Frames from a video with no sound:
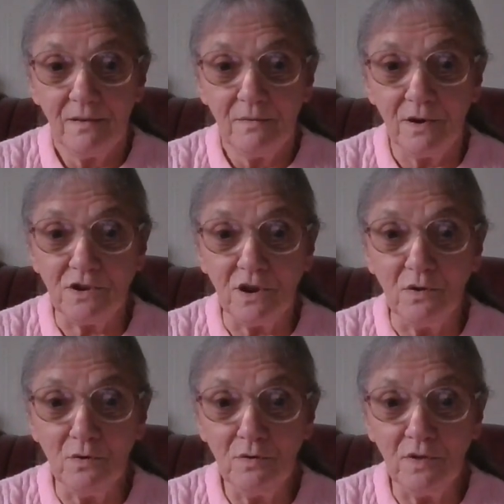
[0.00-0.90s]
But you
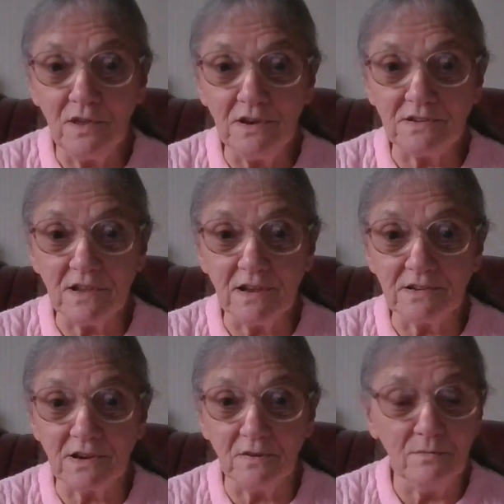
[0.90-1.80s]
know, these things
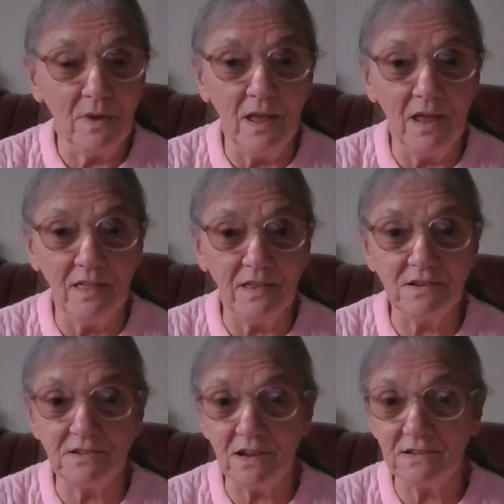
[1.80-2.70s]
come,
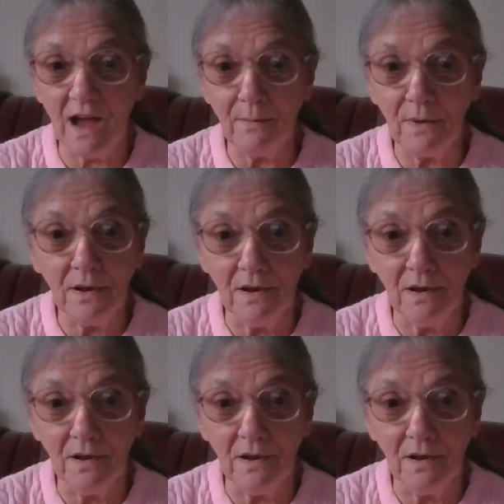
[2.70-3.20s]
these things happen.